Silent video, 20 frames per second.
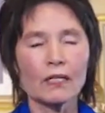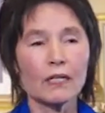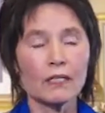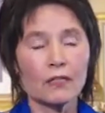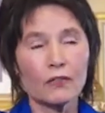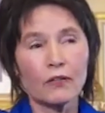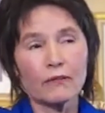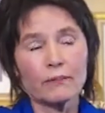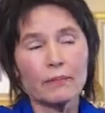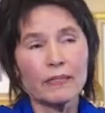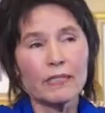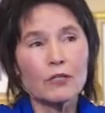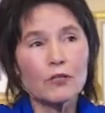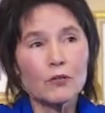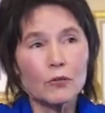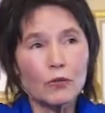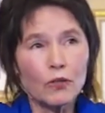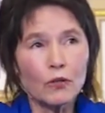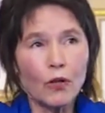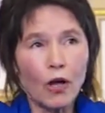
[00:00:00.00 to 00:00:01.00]
you know, I've been
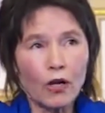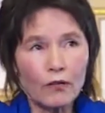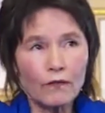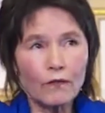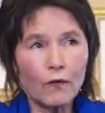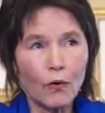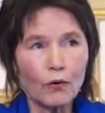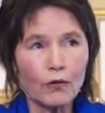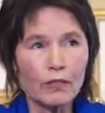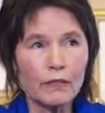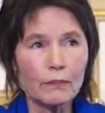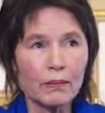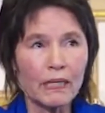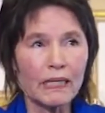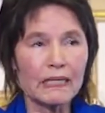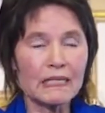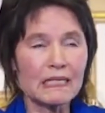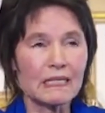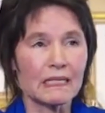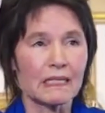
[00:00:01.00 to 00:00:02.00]
to a lot of holy
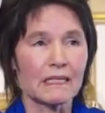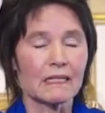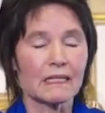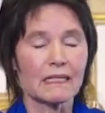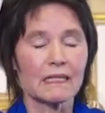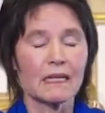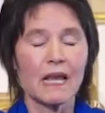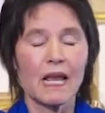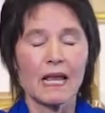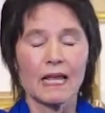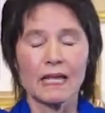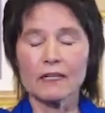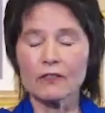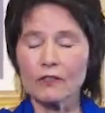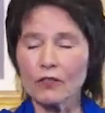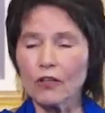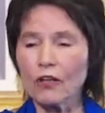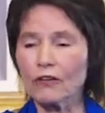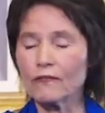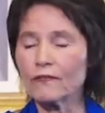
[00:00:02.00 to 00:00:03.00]
places in
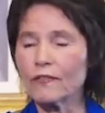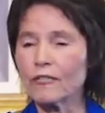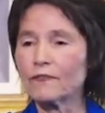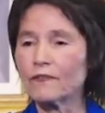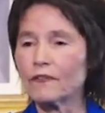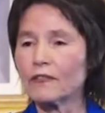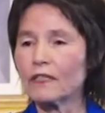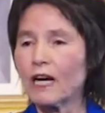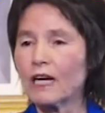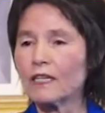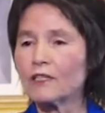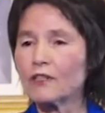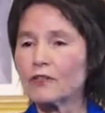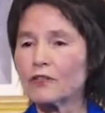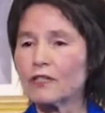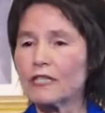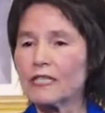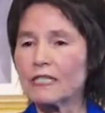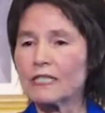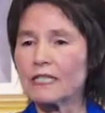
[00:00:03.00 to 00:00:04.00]
a lot of different
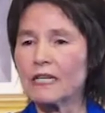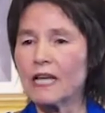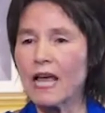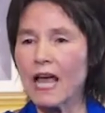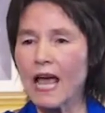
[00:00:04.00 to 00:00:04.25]
countries.